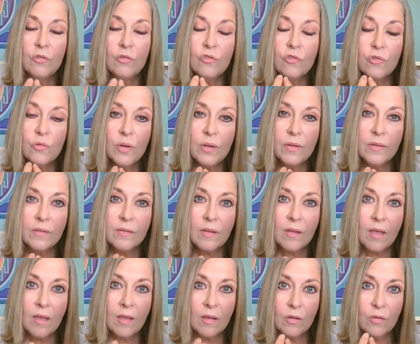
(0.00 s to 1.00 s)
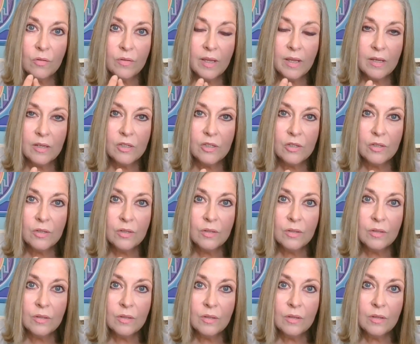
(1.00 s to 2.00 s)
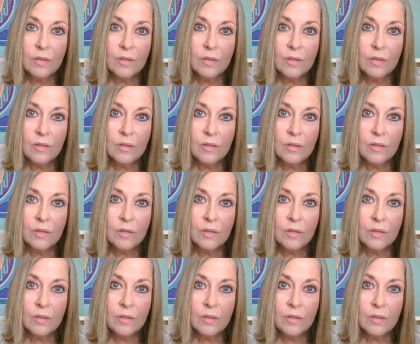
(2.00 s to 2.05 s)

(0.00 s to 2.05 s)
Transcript: trust our connection